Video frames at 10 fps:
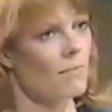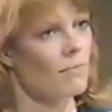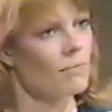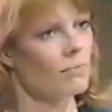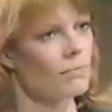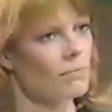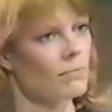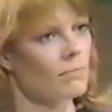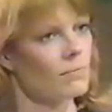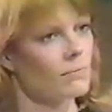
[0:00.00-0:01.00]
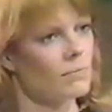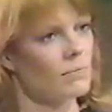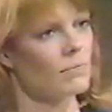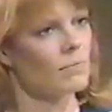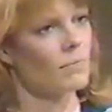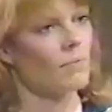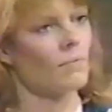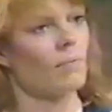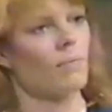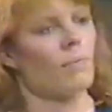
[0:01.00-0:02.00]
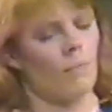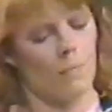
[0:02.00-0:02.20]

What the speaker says: [no speech]